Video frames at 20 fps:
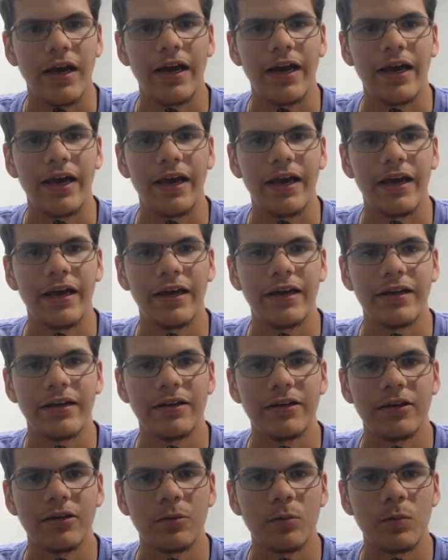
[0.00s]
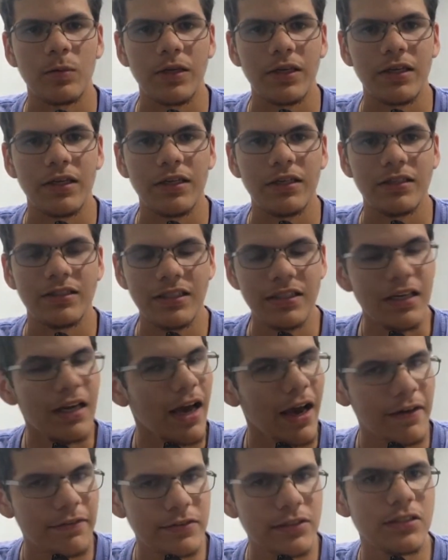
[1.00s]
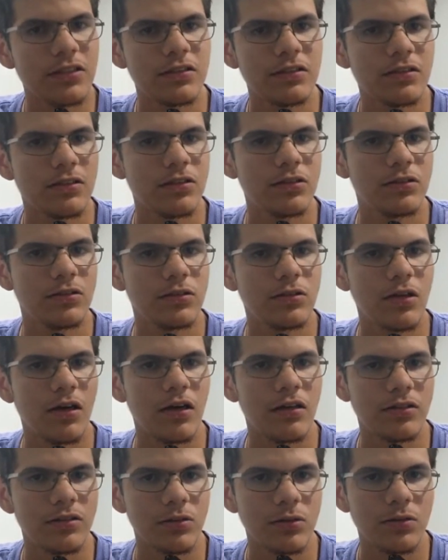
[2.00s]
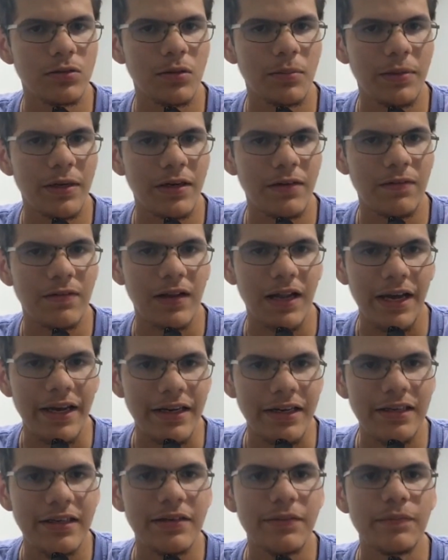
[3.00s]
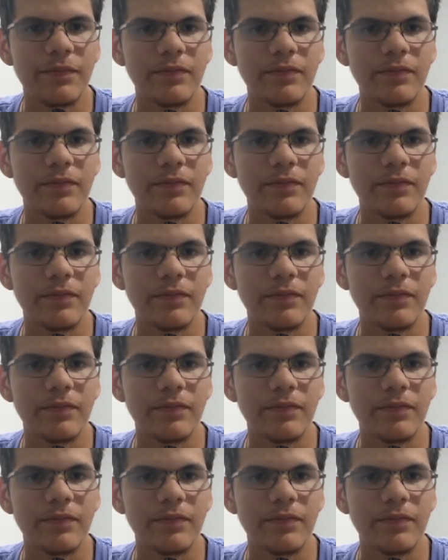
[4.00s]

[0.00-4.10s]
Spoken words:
and we did have to do a bit of lighting.